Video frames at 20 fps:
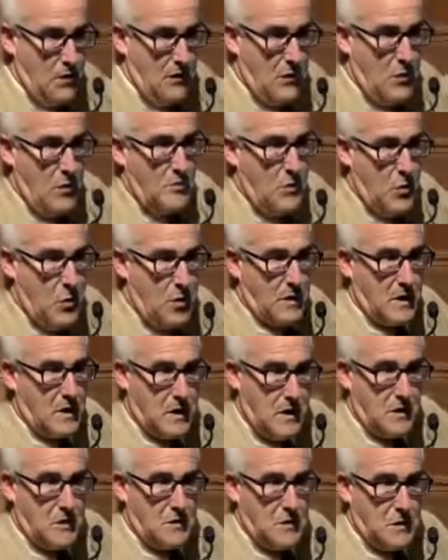very important
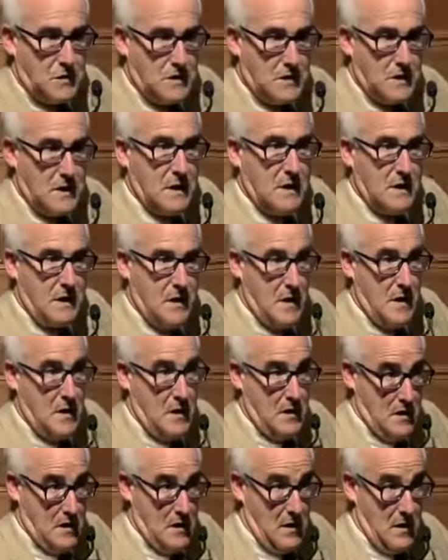cultures in
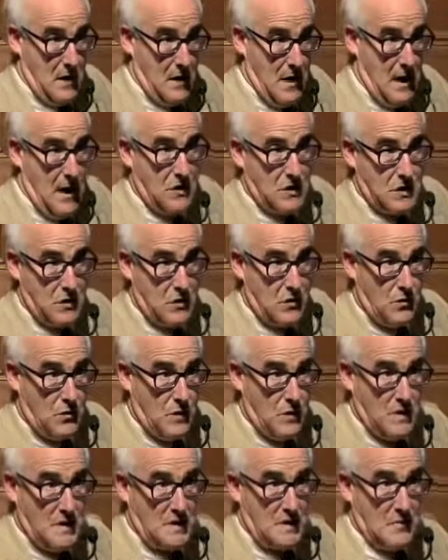ancient
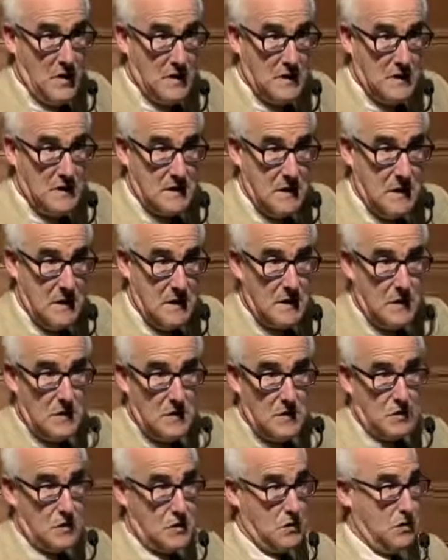Greece, the Mycenaean
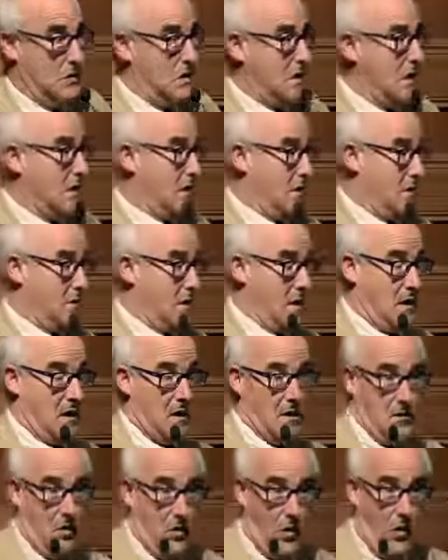culture.
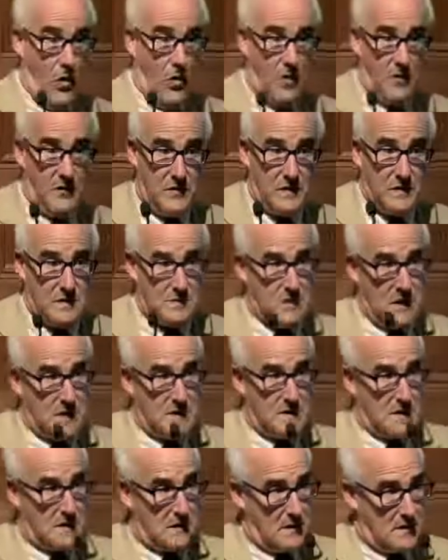All this
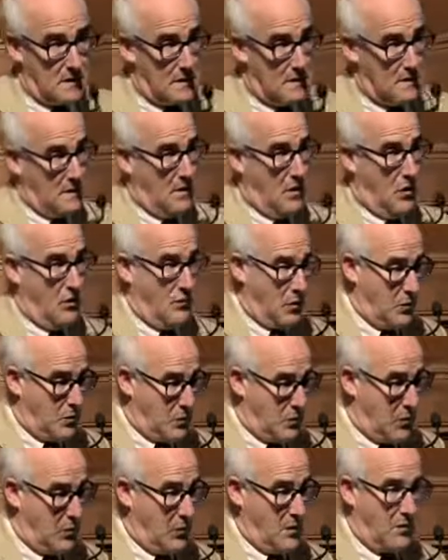basically, over a
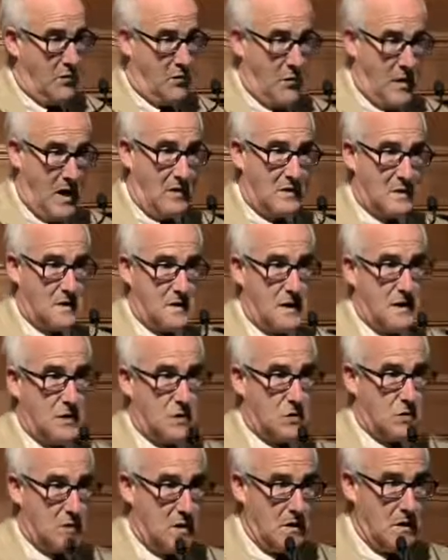period of about a
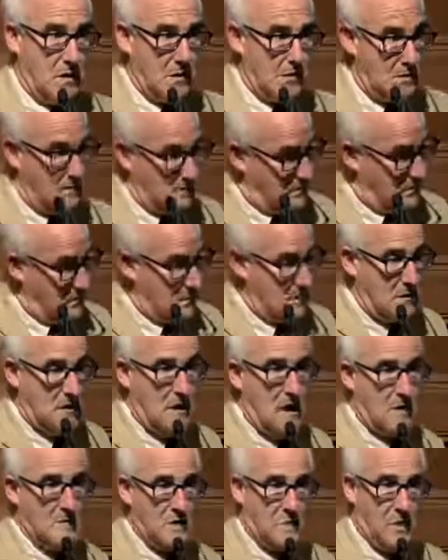century,
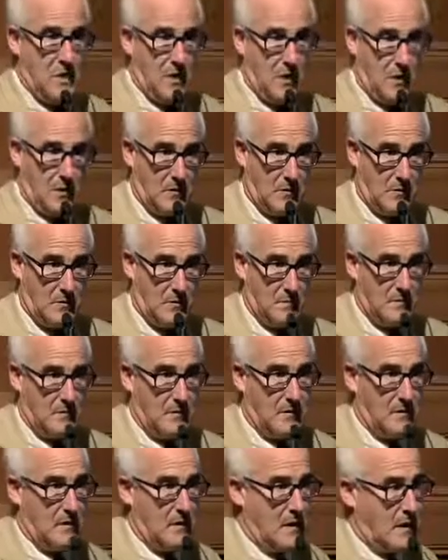comes apart.
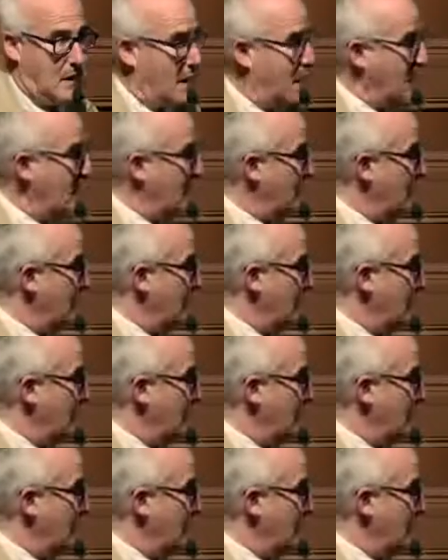And